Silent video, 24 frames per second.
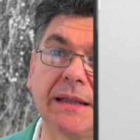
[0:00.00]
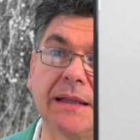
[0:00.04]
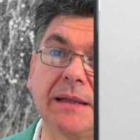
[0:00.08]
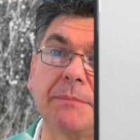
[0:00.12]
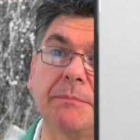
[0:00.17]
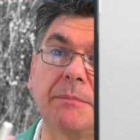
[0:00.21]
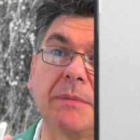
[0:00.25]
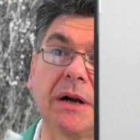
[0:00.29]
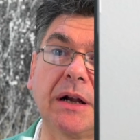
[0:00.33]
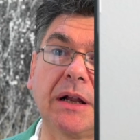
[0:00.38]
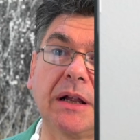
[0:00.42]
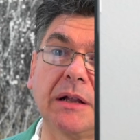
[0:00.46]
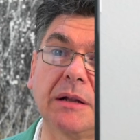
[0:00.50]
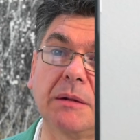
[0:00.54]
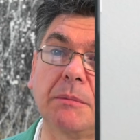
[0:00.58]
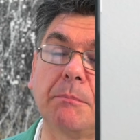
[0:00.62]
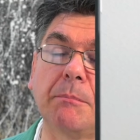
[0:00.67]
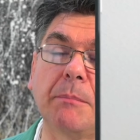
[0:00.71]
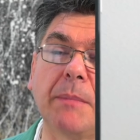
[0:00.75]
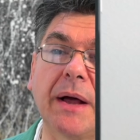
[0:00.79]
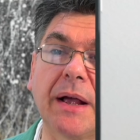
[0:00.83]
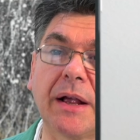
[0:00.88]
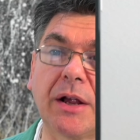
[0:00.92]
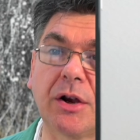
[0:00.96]
the market
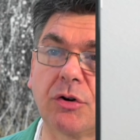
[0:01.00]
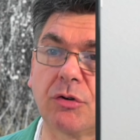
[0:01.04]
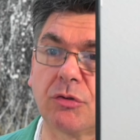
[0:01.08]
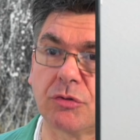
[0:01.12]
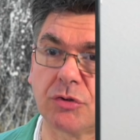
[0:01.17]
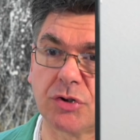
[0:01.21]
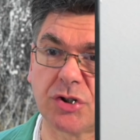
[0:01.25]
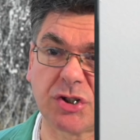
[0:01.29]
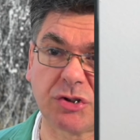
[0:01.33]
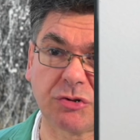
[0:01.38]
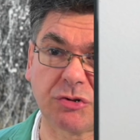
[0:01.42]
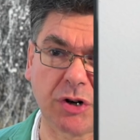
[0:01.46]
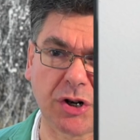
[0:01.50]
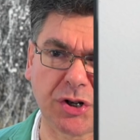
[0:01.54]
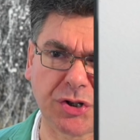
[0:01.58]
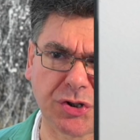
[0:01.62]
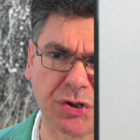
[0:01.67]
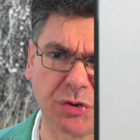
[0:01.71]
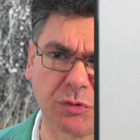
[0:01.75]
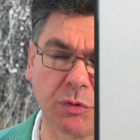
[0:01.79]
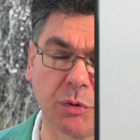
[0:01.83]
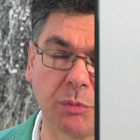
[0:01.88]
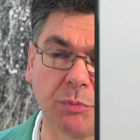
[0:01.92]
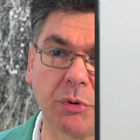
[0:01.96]

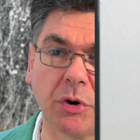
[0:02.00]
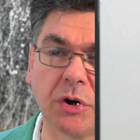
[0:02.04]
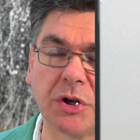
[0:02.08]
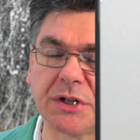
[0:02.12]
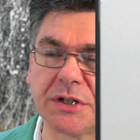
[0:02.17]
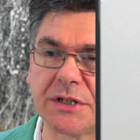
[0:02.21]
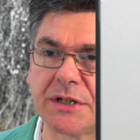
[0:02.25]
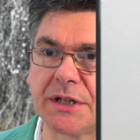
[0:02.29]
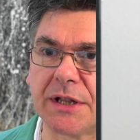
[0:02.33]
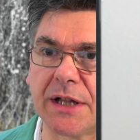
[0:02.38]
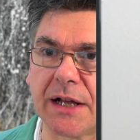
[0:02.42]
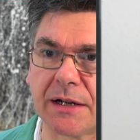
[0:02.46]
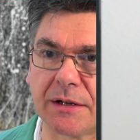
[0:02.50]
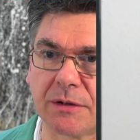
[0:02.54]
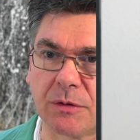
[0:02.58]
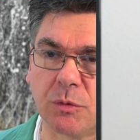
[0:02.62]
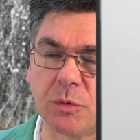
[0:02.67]
microstructure. We'll probably see that.